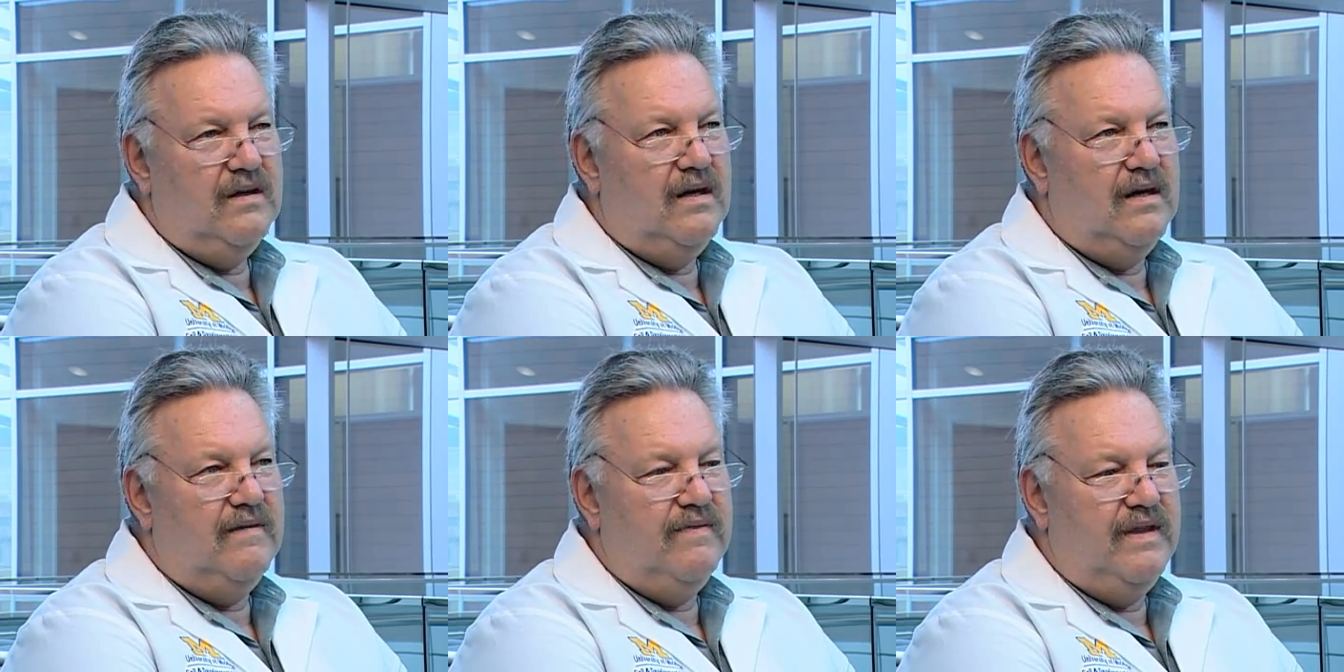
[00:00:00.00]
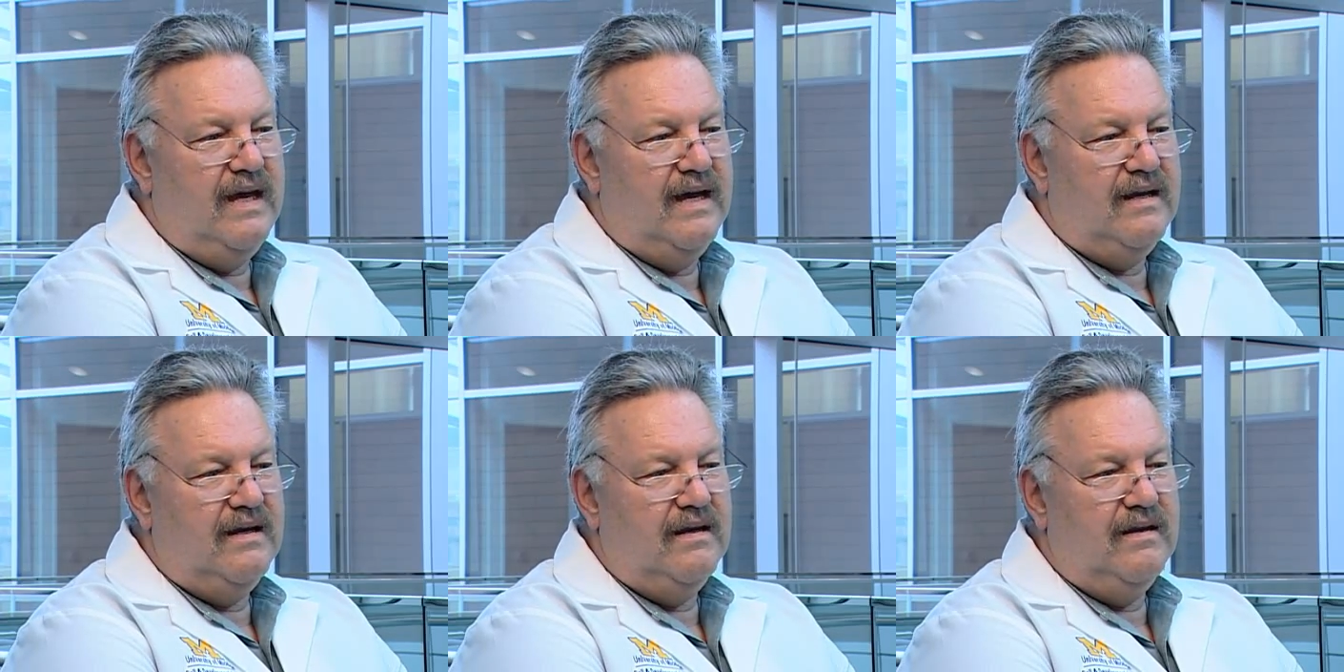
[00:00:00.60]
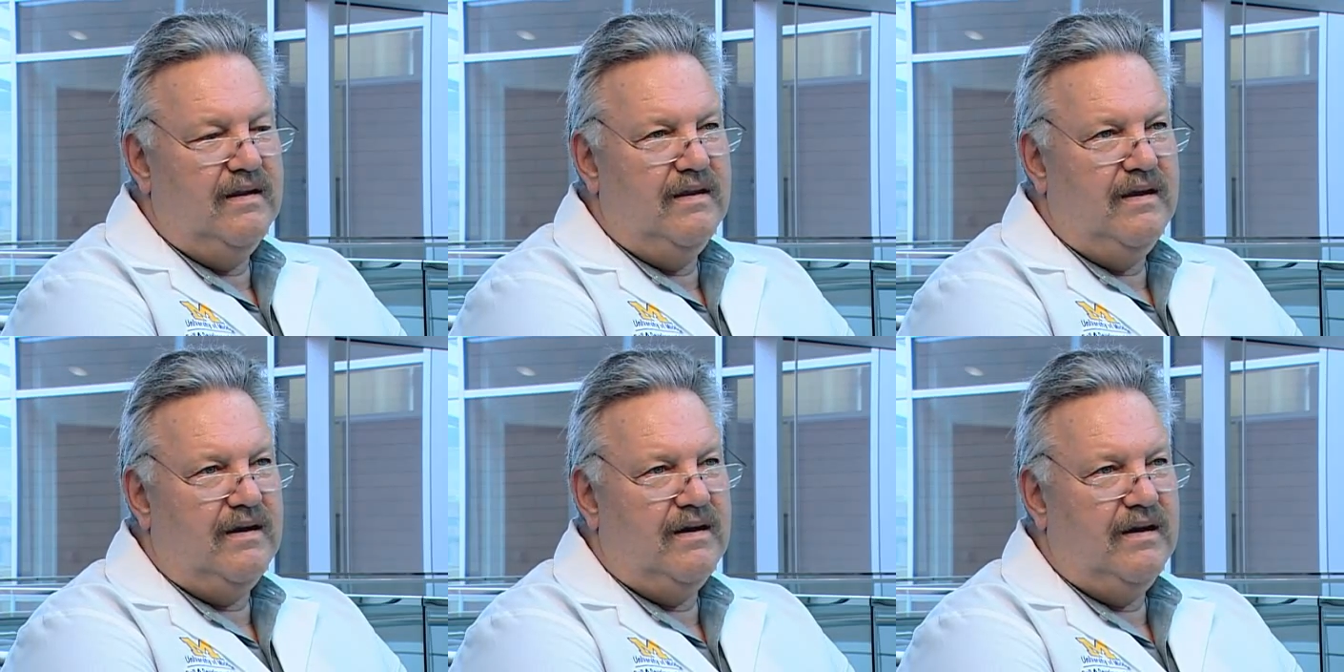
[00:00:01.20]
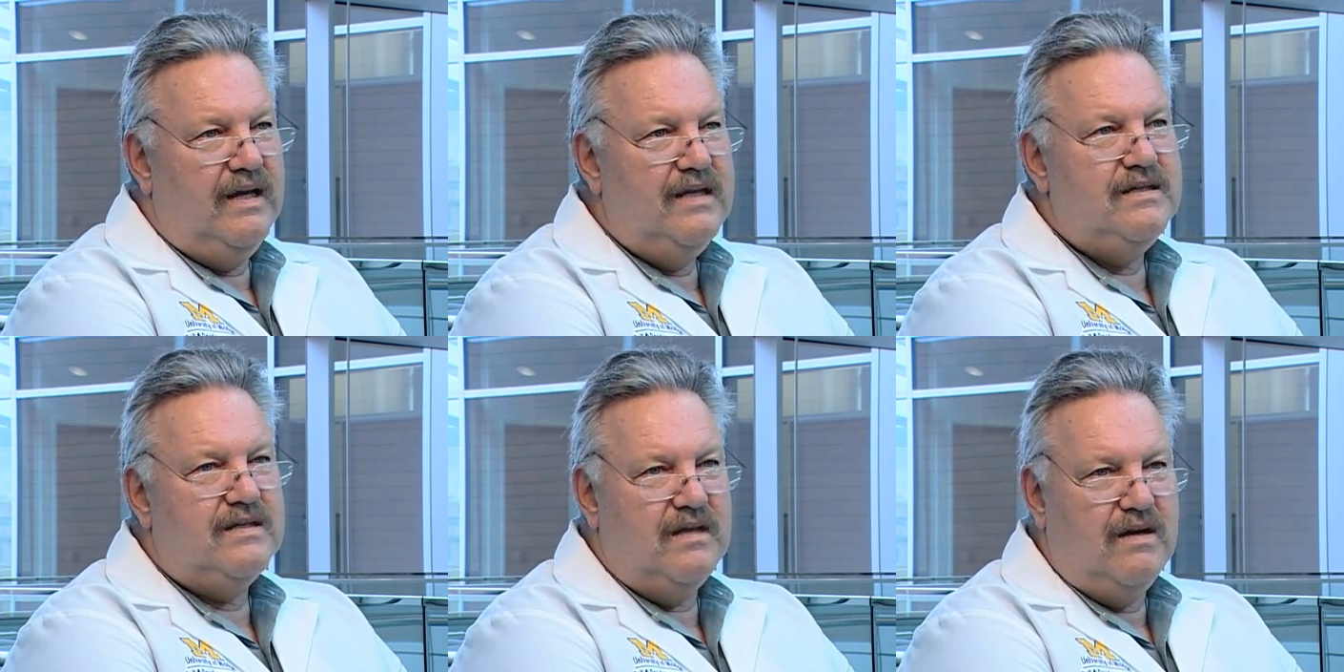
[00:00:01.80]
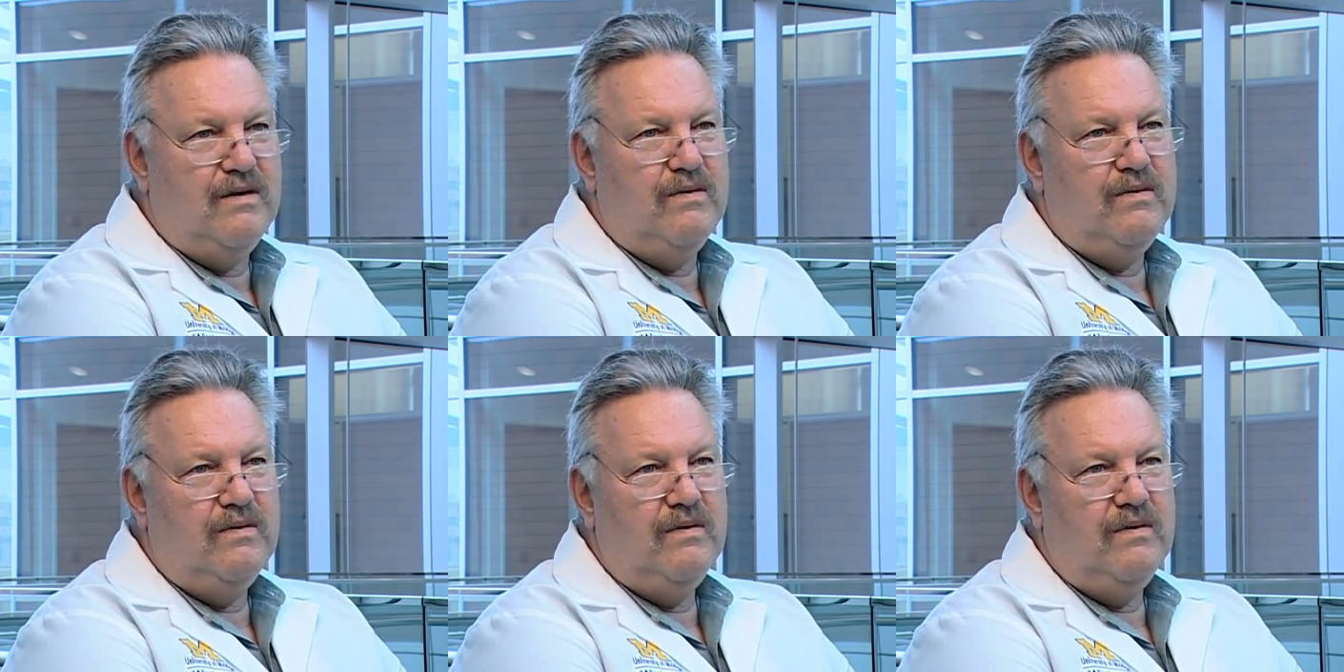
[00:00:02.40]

uh, that there is no